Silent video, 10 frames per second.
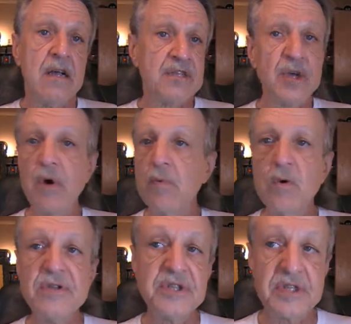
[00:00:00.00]
So it
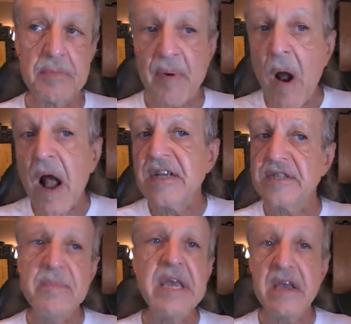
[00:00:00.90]
wouldn't
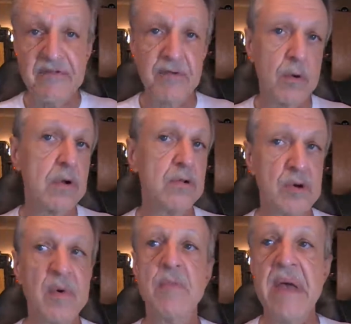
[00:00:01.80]
surprise me if Laura
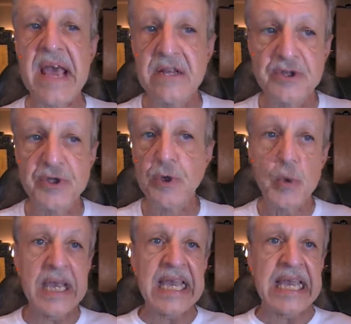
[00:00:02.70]
Loomer managed
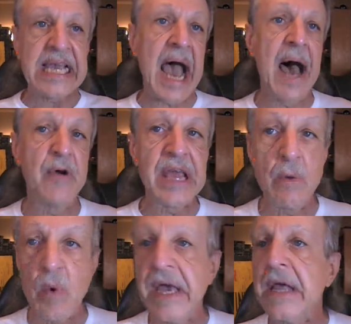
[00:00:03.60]
to eke out a
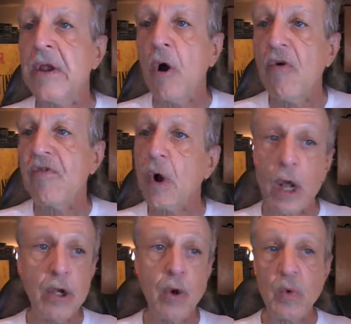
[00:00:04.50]
win over
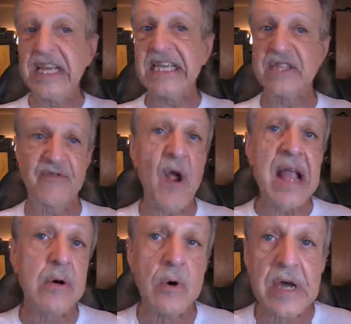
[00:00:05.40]
Louise
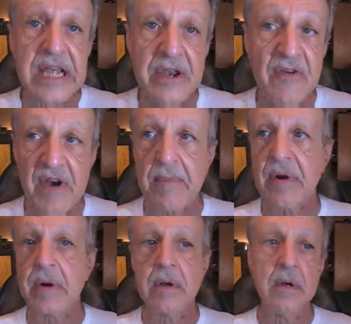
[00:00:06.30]
Frankel in
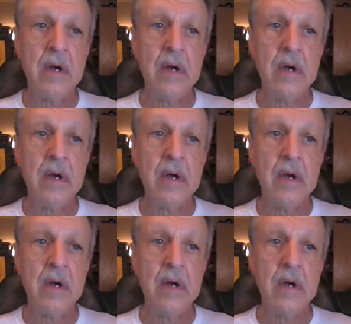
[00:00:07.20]
November.